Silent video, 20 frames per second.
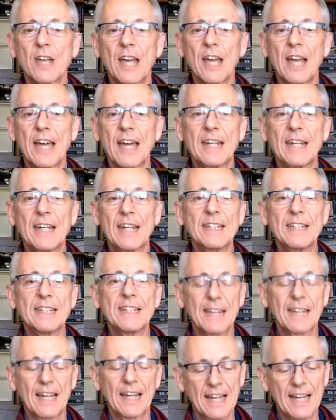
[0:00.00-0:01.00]

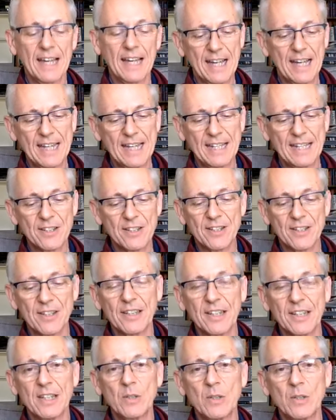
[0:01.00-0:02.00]
and uh, it's
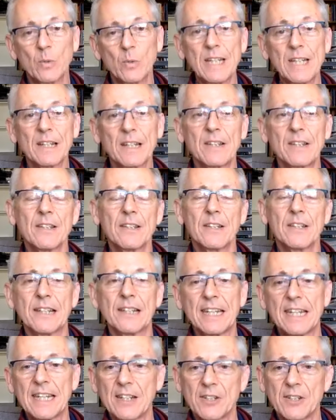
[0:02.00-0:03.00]
the week that
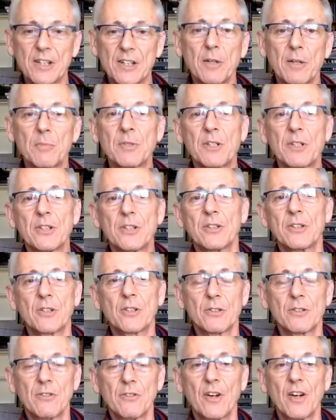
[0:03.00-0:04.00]
leads up to
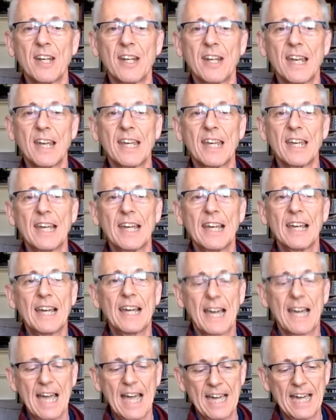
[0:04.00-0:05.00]
Good Friday
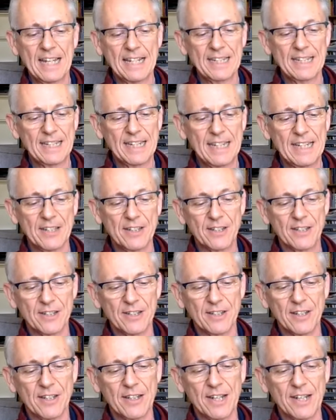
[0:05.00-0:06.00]
and Easter
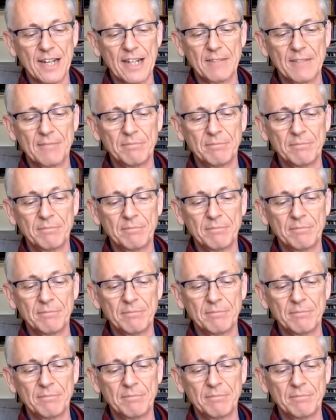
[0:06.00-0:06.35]
Sunday.